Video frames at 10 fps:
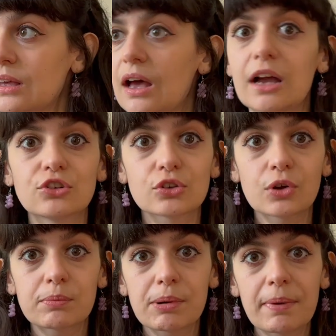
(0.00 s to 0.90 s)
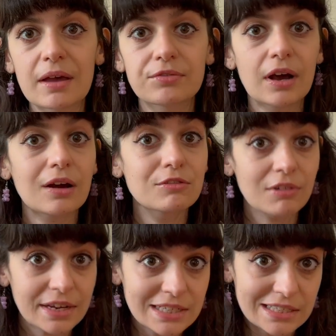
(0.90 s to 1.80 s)
and you're not prepared for how
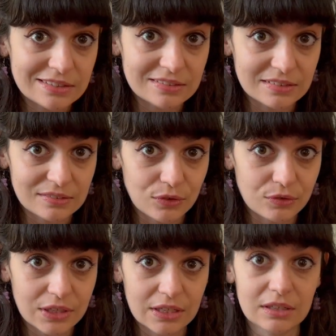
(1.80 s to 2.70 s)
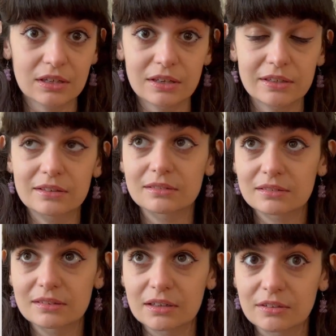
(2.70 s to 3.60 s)
rainy it is over here. Like,
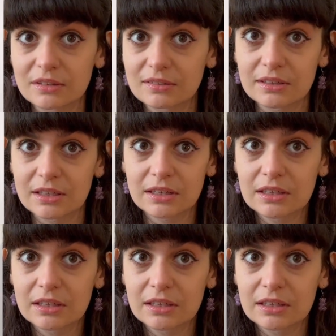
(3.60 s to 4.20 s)
seriously,